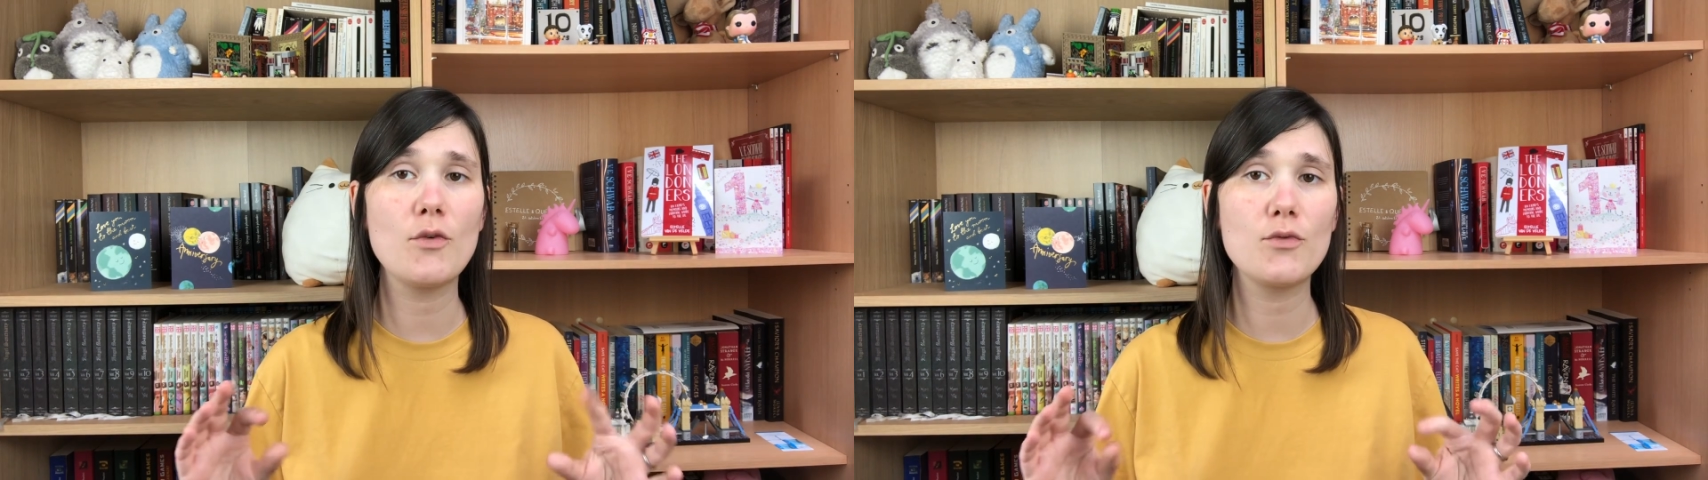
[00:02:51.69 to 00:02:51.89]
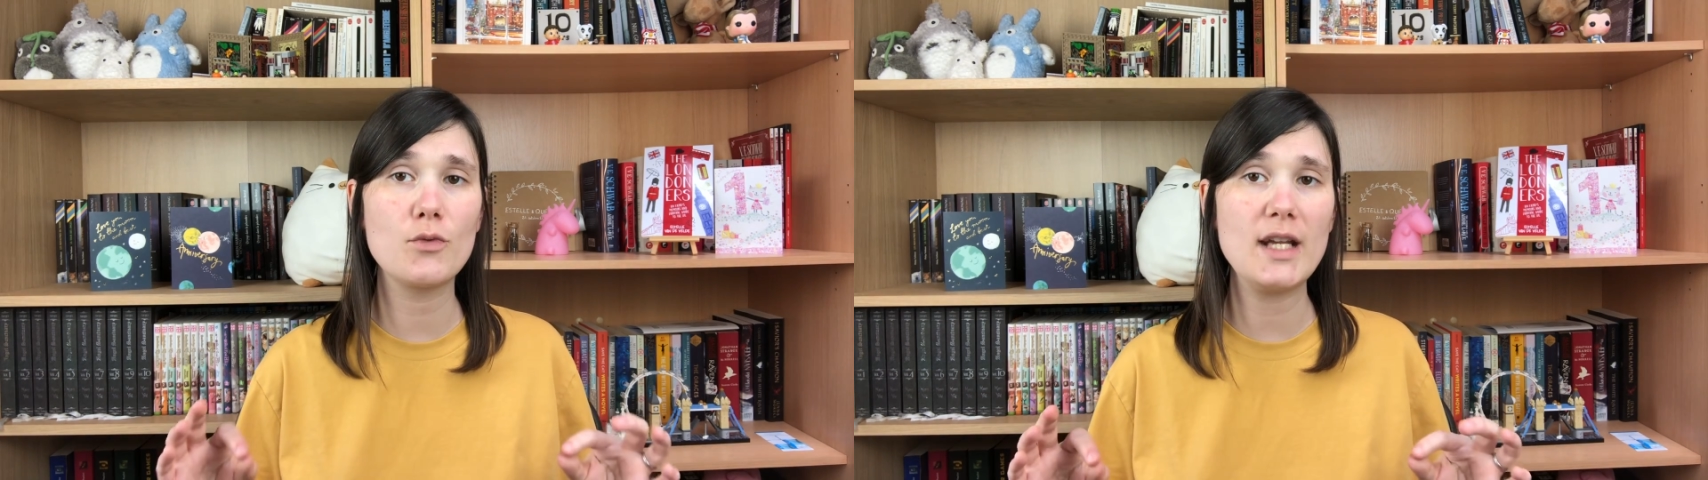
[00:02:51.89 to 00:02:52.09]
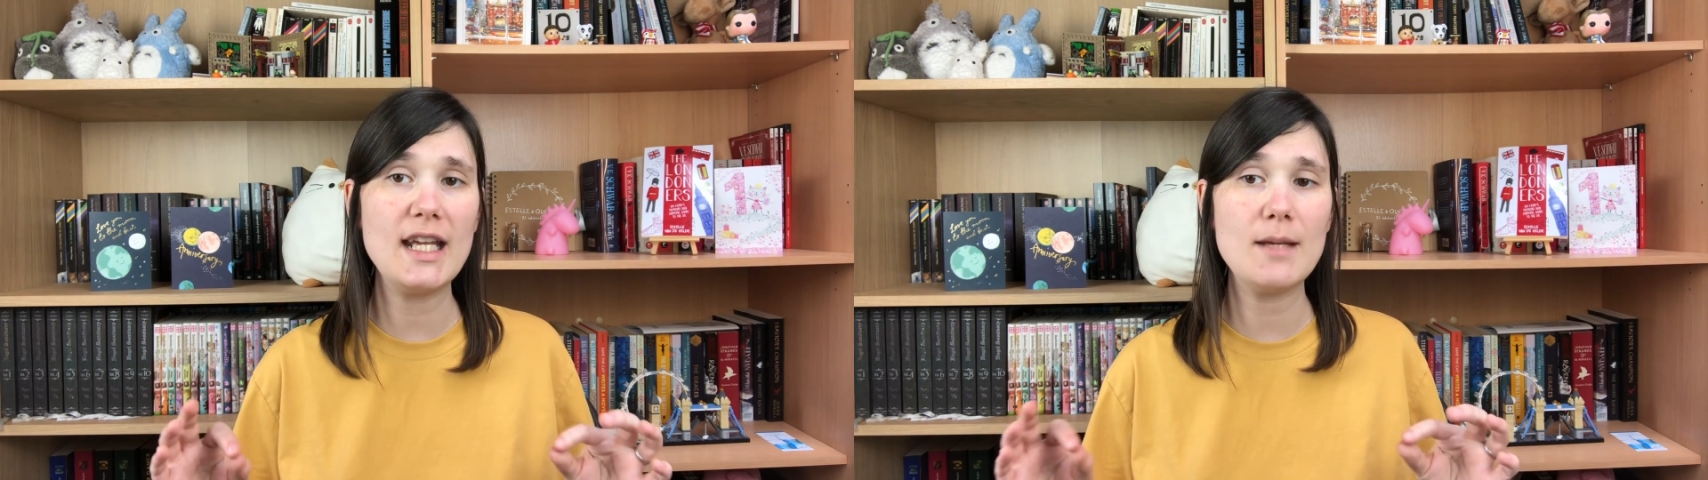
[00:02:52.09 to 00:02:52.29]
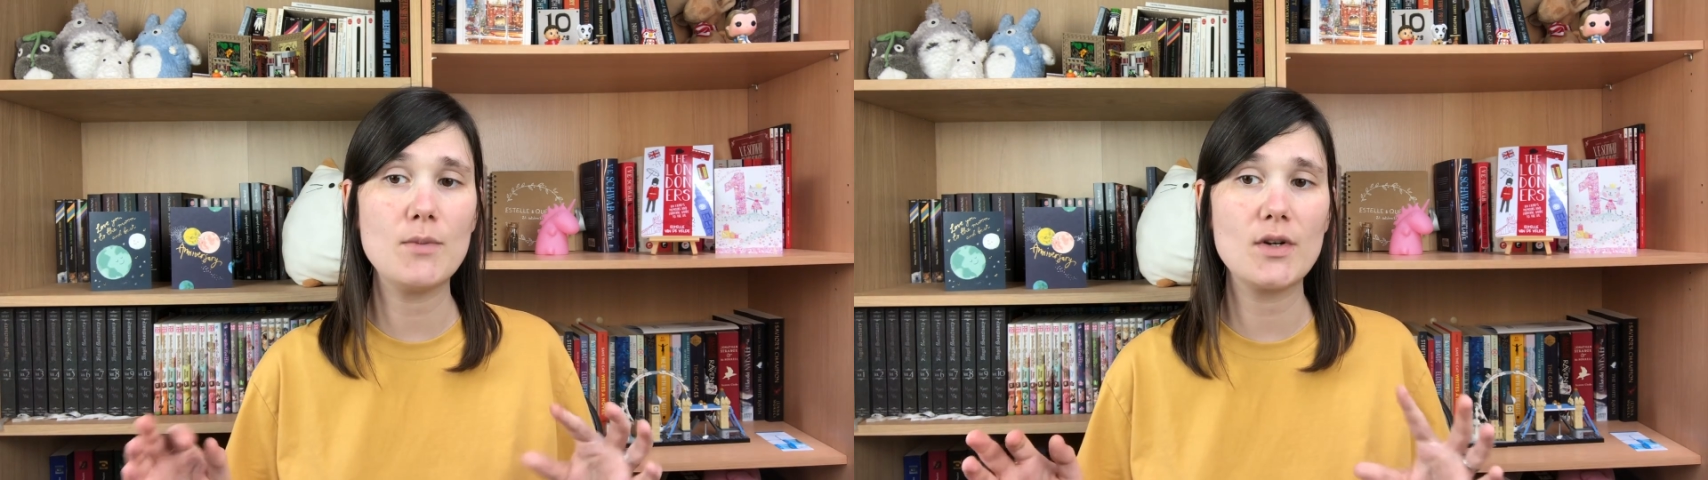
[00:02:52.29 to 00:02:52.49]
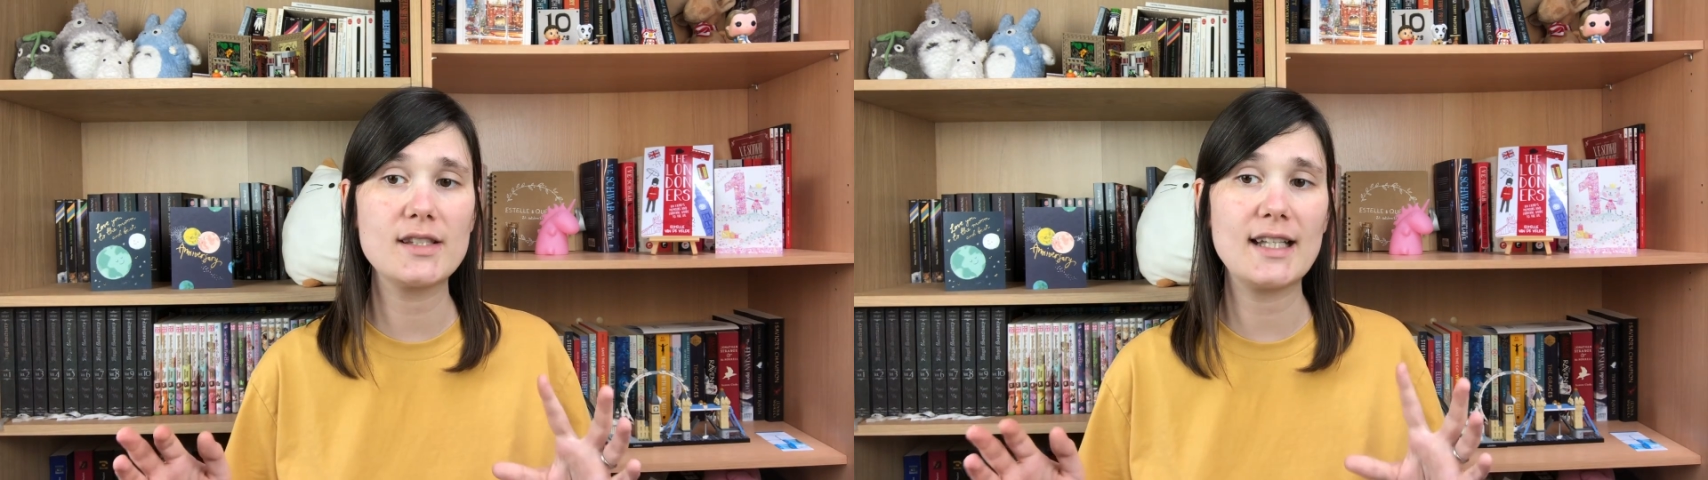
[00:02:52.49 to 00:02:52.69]
of free
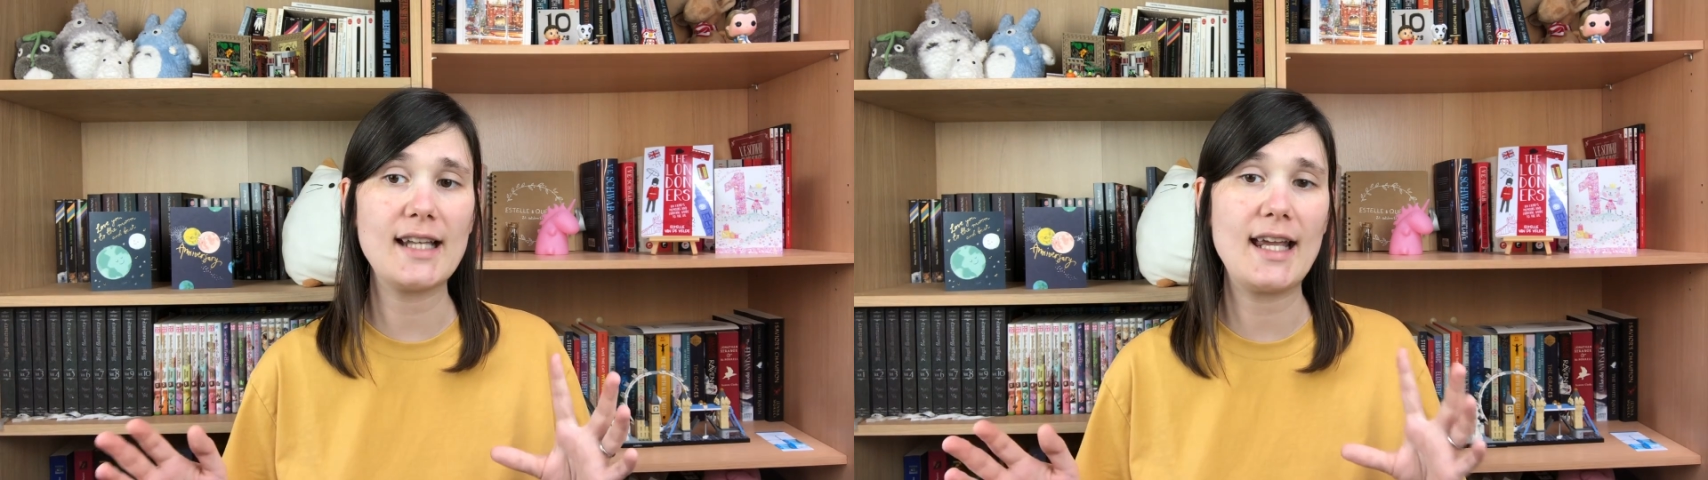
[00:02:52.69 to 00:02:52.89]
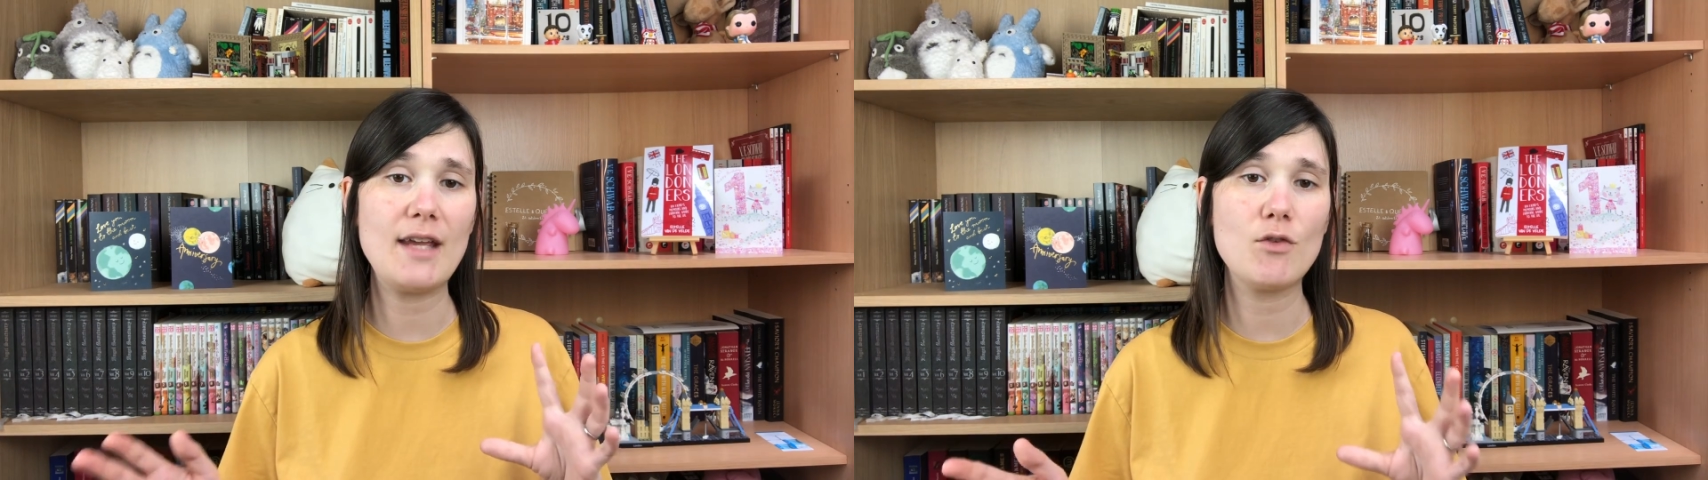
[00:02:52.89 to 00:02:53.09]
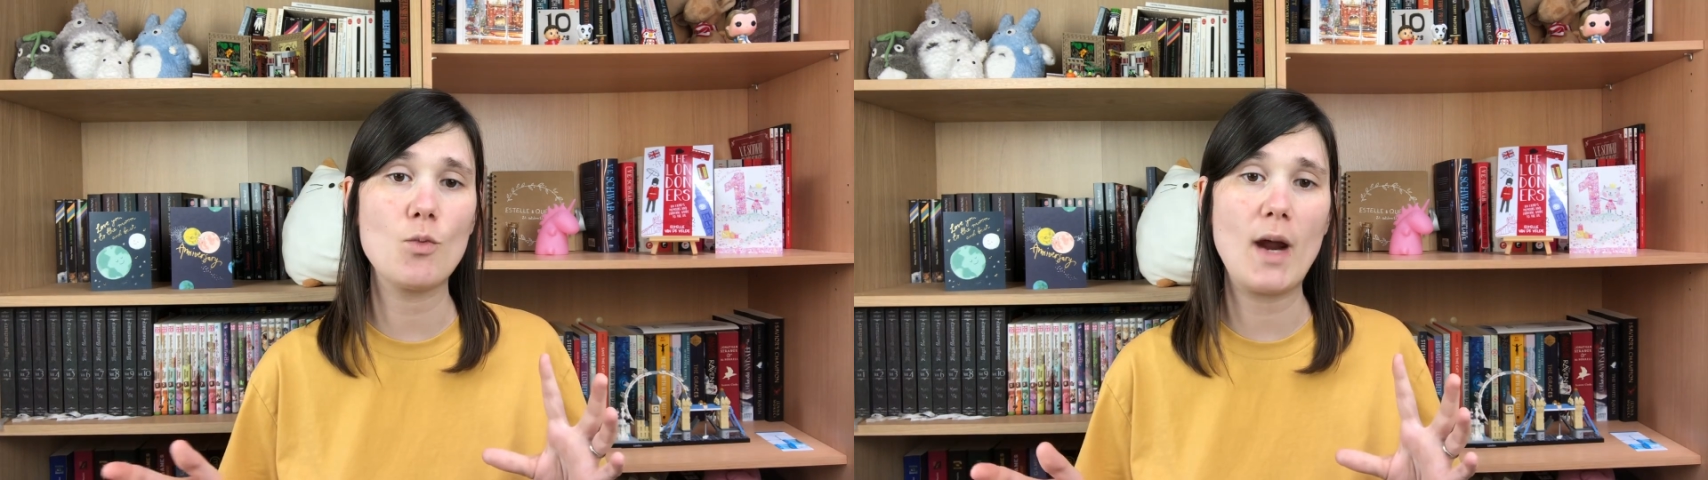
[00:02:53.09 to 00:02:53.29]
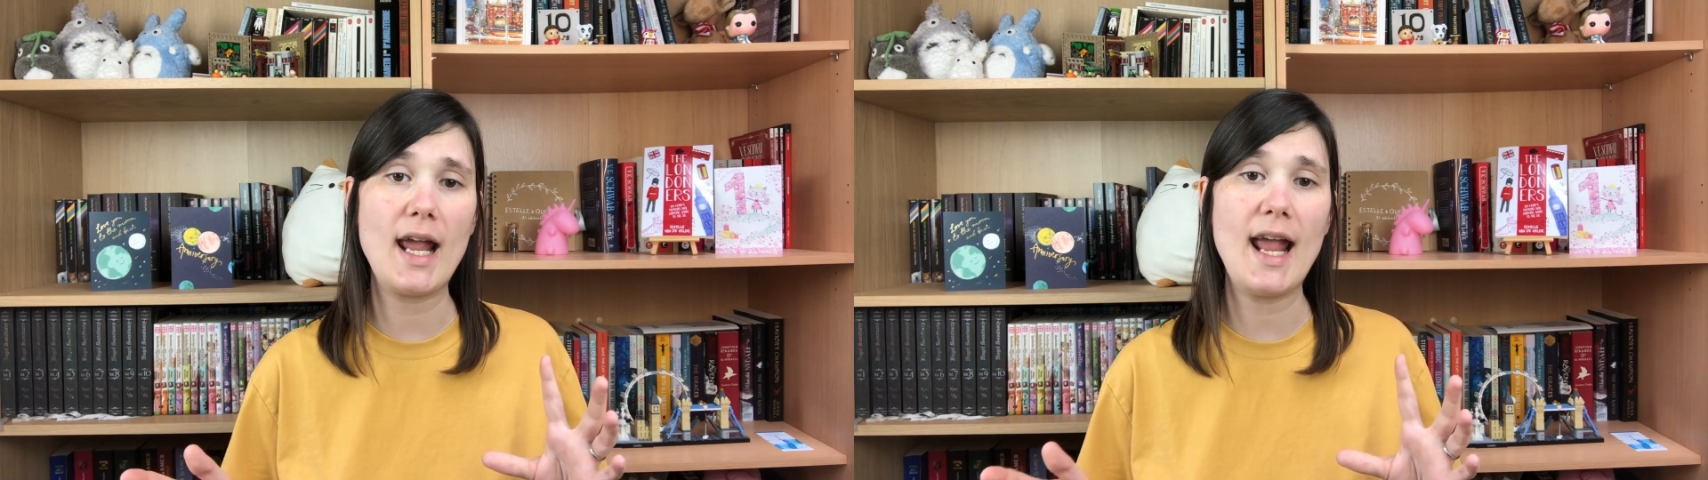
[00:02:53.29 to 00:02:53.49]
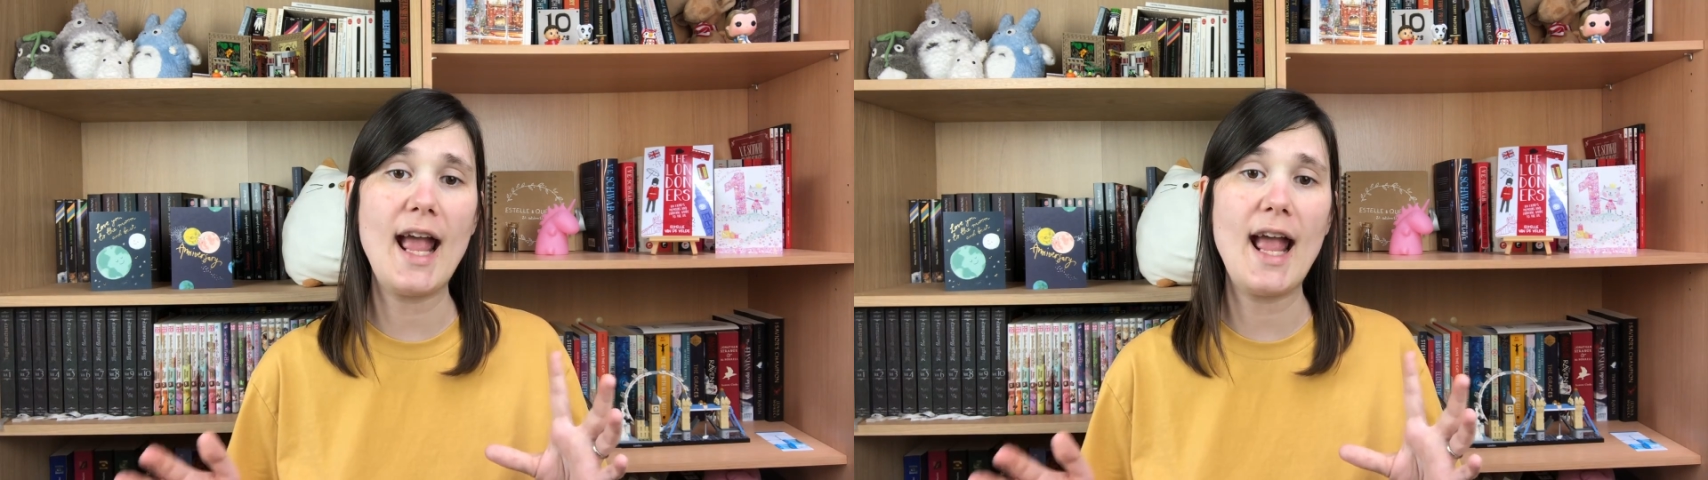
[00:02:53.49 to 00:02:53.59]
ebooks that I gave away